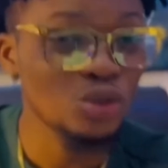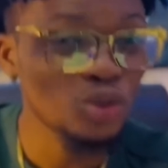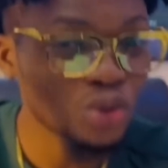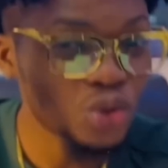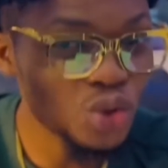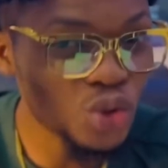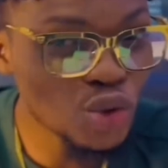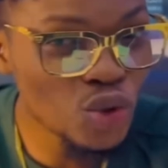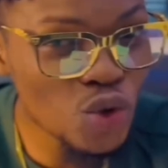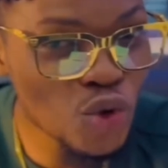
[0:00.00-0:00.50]

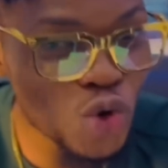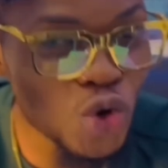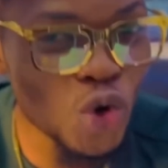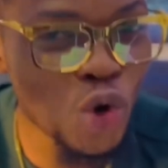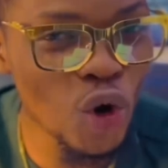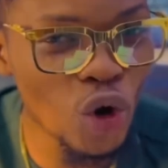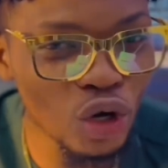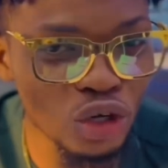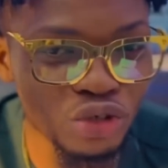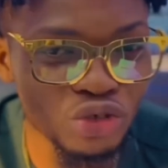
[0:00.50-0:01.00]

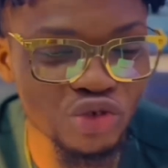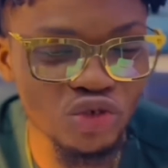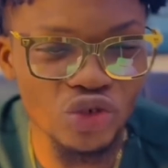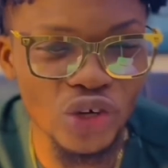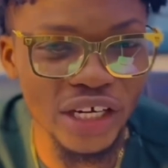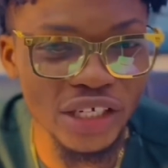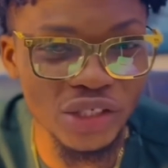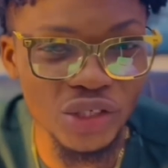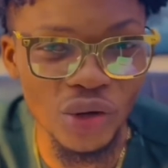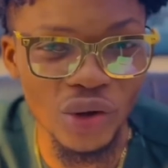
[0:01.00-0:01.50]

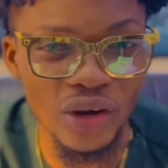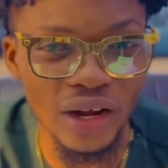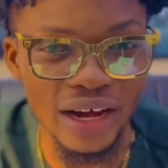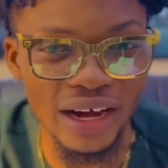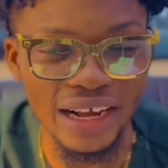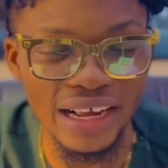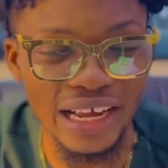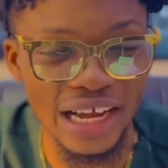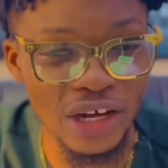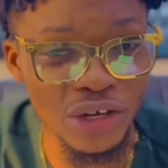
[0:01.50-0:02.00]

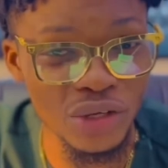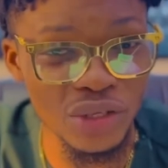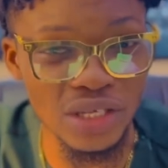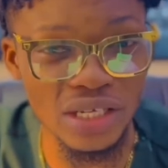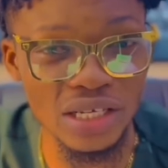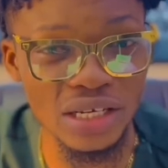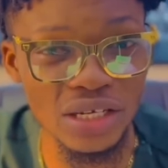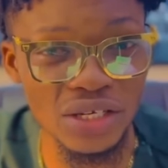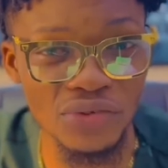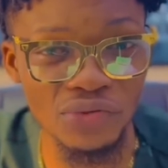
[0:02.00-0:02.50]
$200. Can you
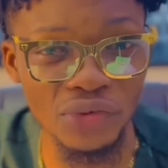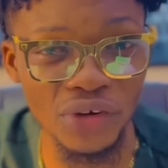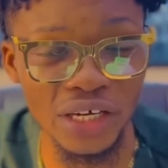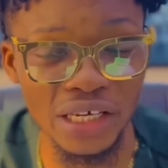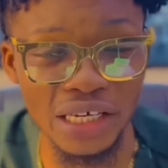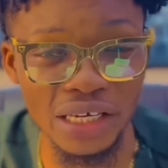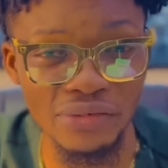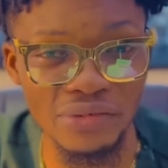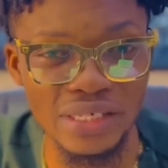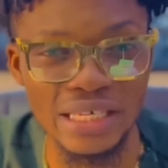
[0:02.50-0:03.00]
see this free
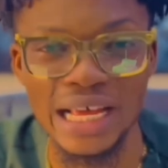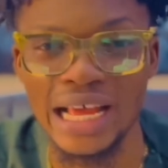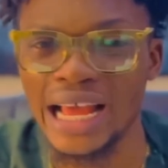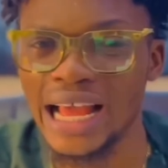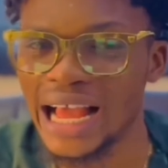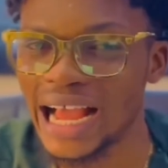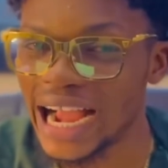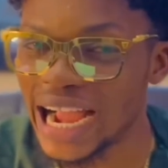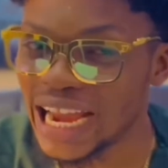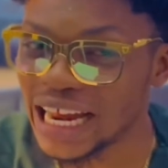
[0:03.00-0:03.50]
gift?
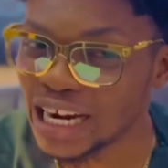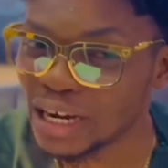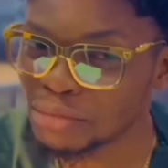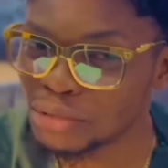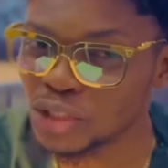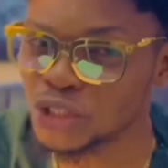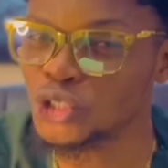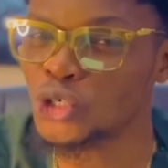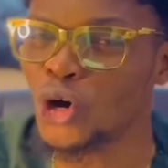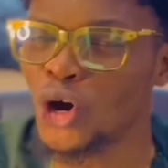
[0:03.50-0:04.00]
And I'm
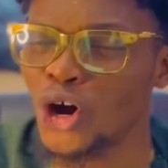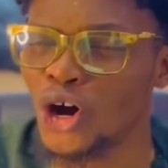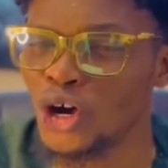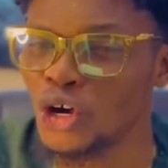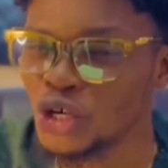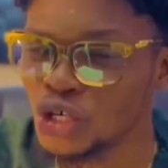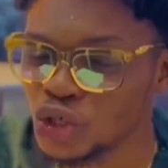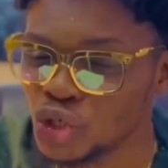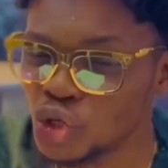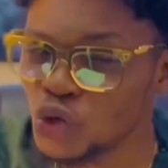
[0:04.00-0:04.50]

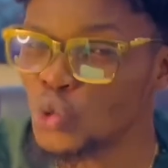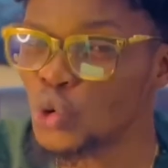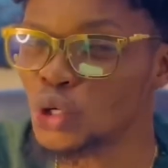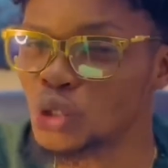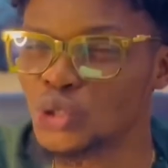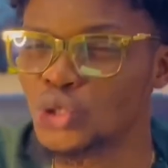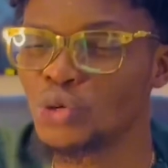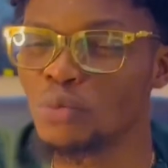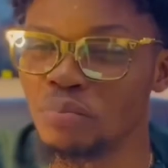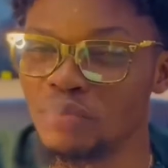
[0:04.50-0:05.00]
sure you
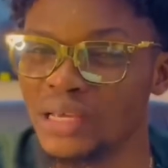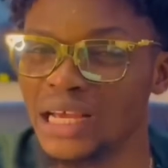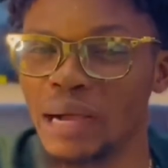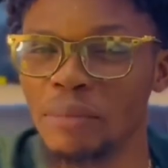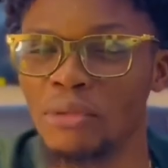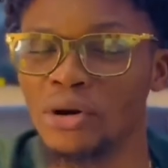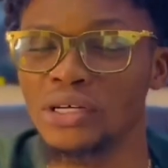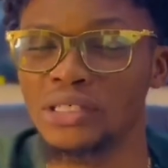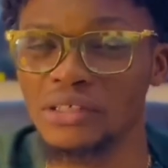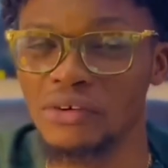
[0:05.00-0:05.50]
want to be
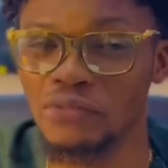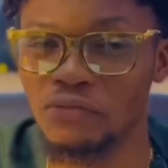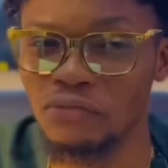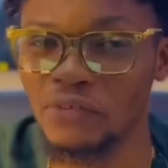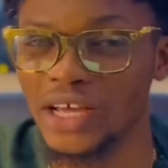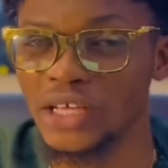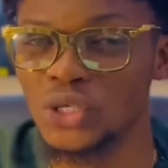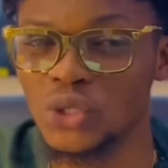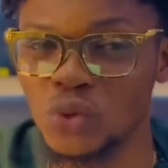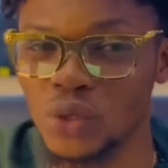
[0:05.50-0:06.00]
among the
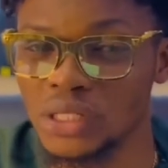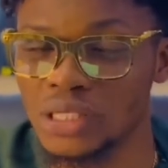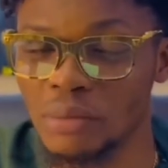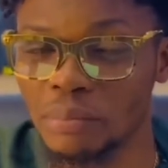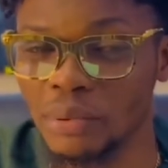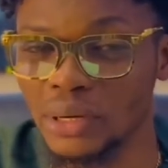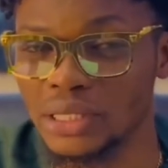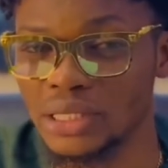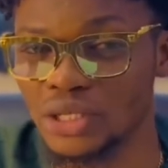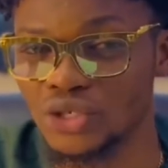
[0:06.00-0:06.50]
first 20
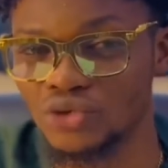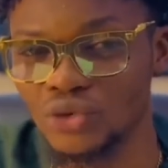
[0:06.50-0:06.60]
persons,